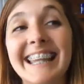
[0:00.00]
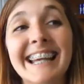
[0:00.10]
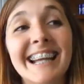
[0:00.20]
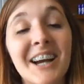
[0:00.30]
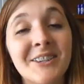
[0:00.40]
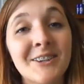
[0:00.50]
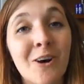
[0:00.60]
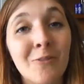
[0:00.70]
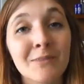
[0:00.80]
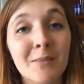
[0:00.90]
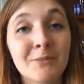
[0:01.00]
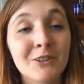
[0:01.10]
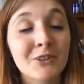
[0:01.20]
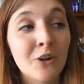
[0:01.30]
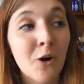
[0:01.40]
That got her hoped up
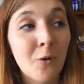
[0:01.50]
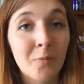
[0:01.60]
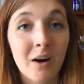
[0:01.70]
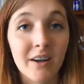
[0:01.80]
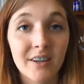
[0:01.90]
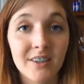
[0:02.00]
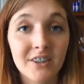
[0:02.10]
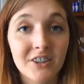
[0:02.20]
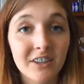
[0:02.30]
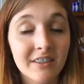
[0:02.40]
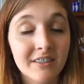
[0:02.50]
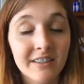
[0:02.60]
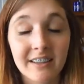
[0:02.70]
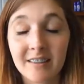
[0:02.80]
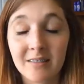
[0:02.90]
so much. And I was
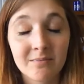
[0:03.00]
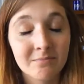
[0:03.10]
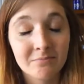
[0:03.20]
like,